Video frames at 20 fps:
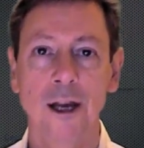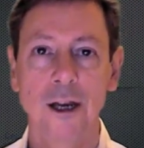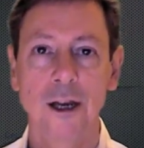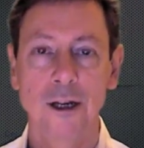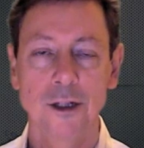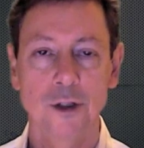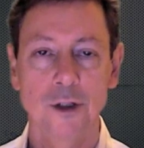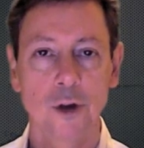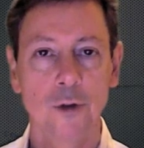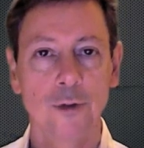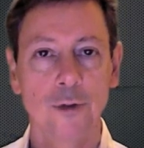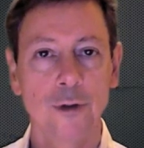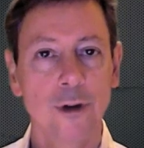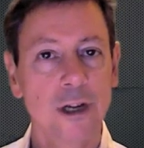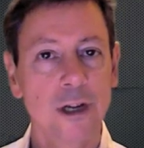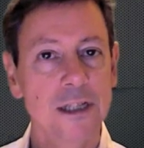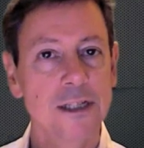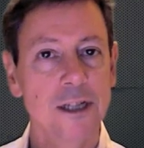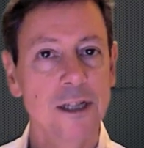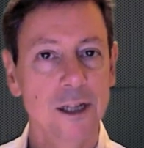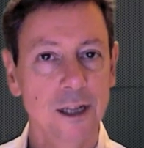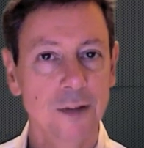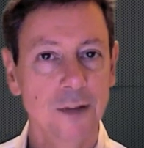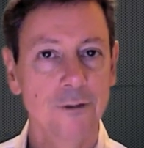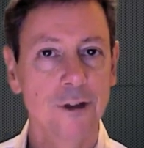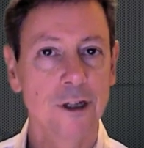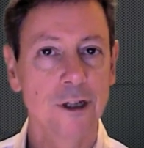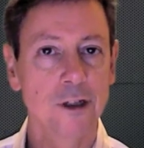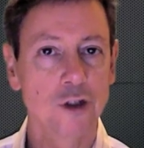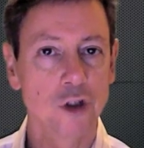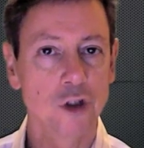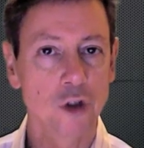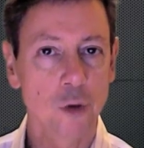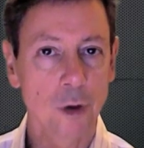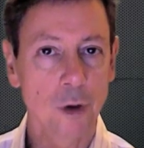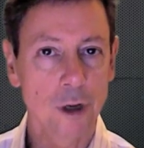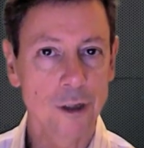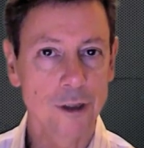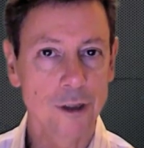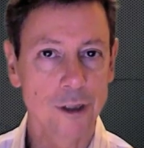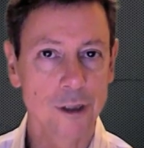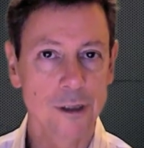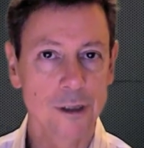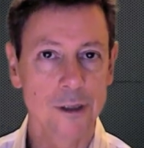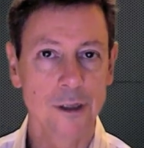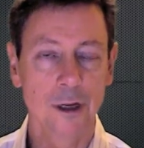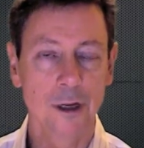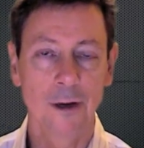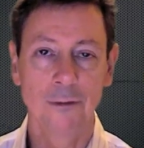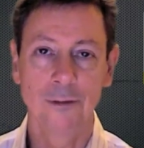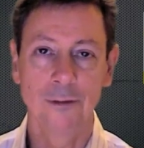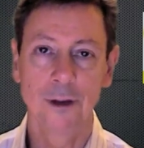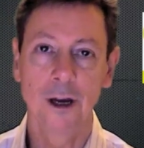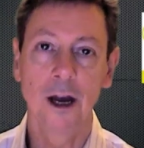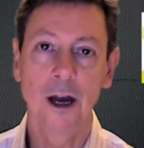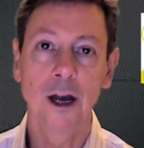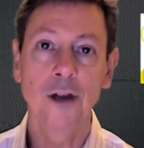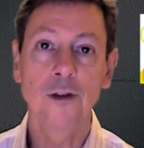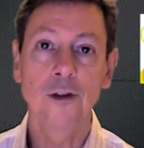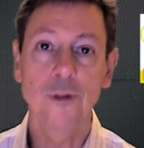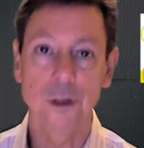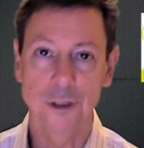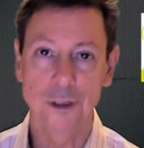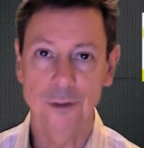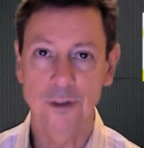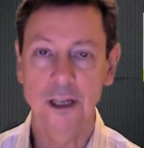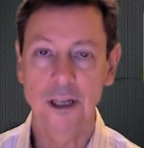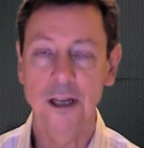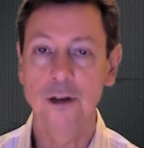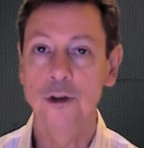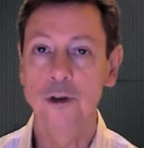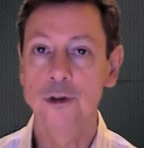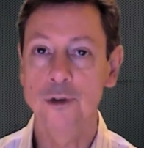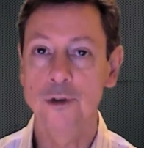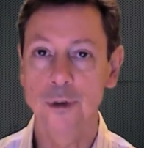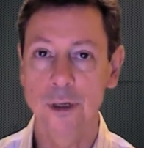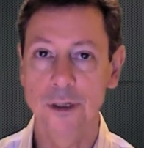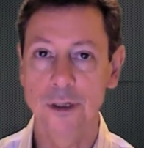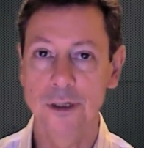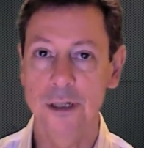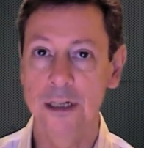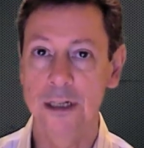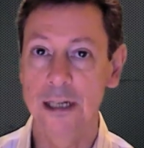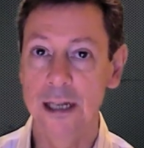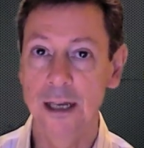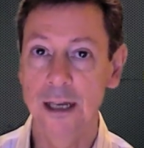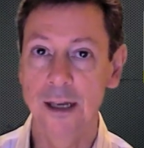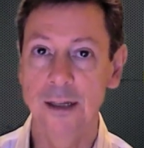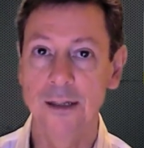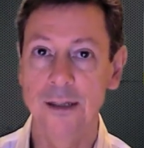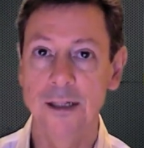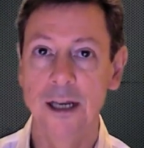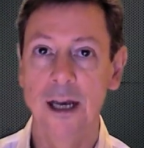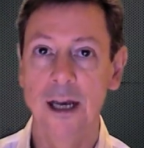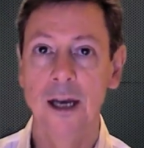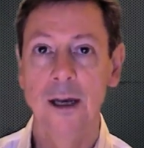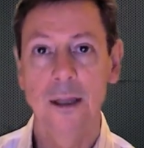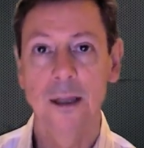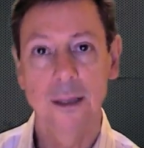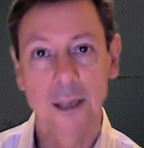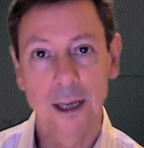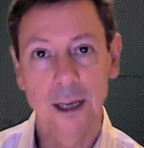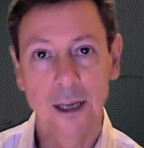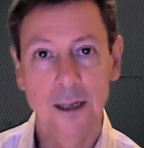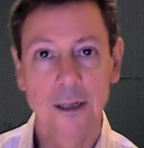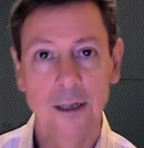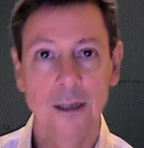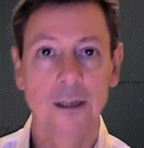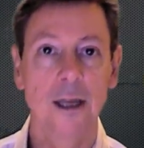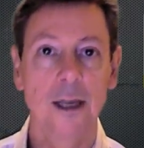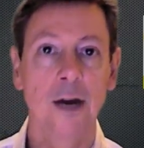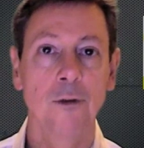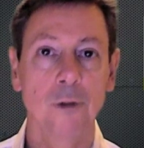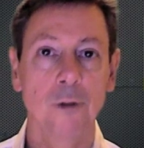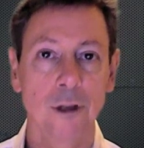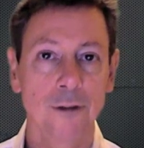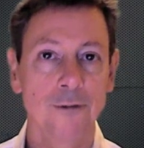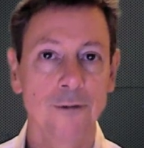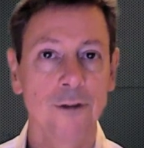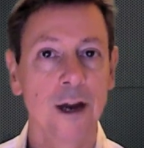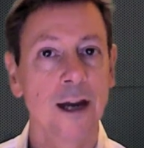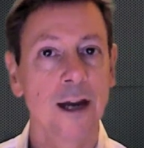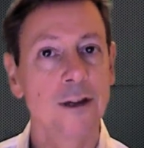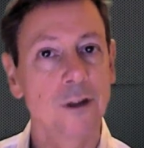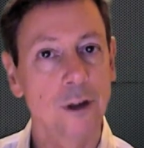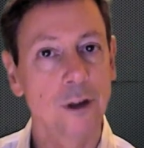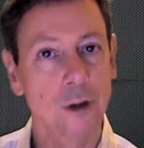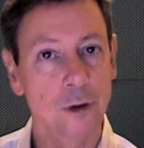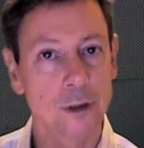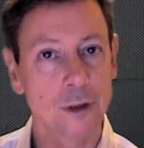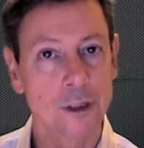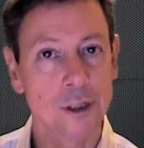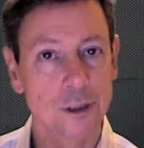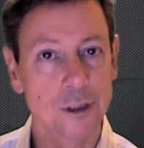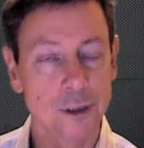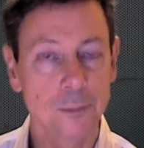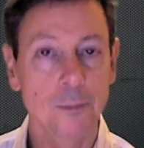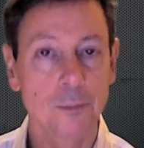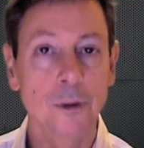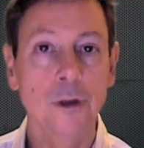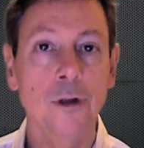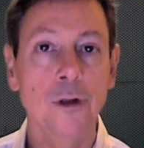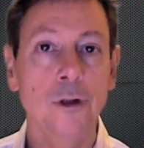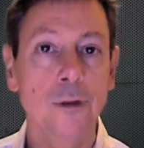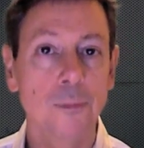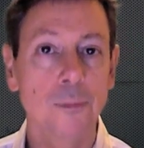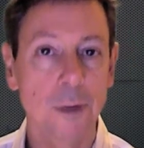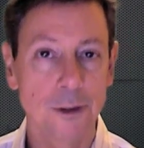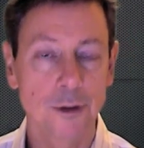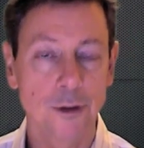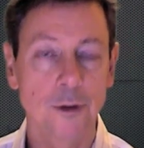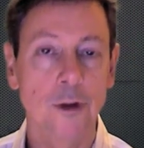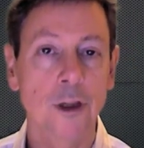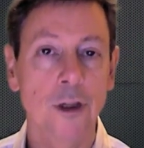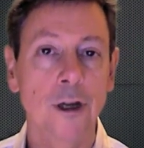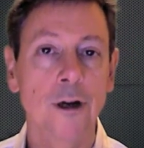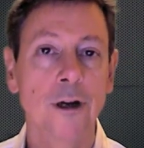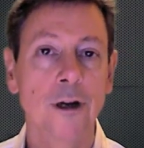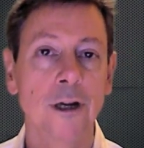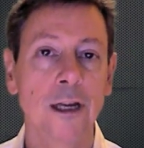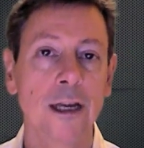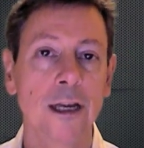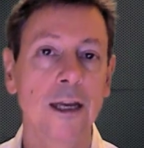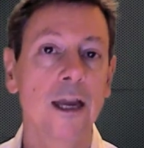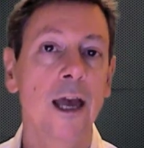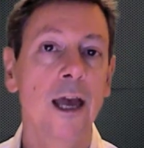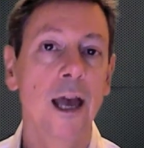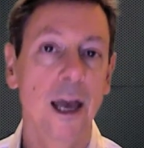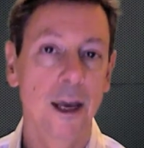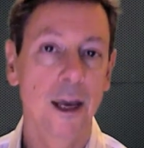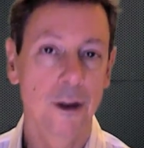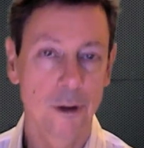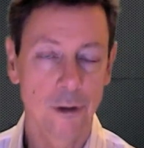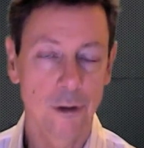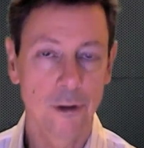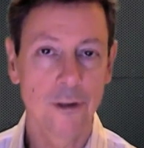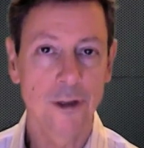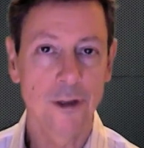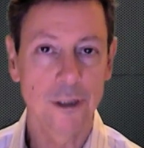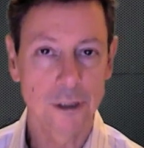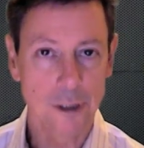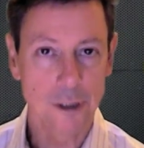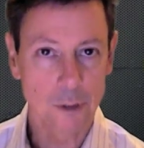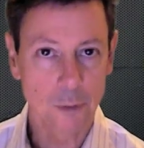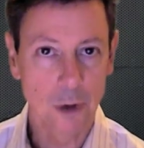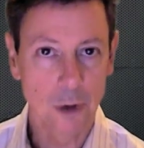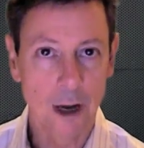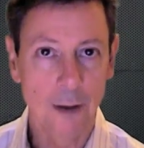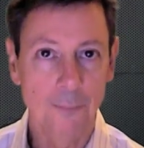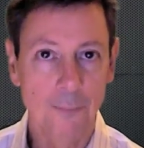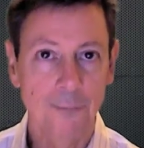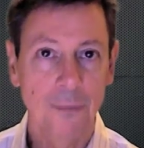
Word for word: So if there are any significant shortages of the hundreds of key nutrients it needs, then that will affect your sense of mood, mental clarity, and other things as well.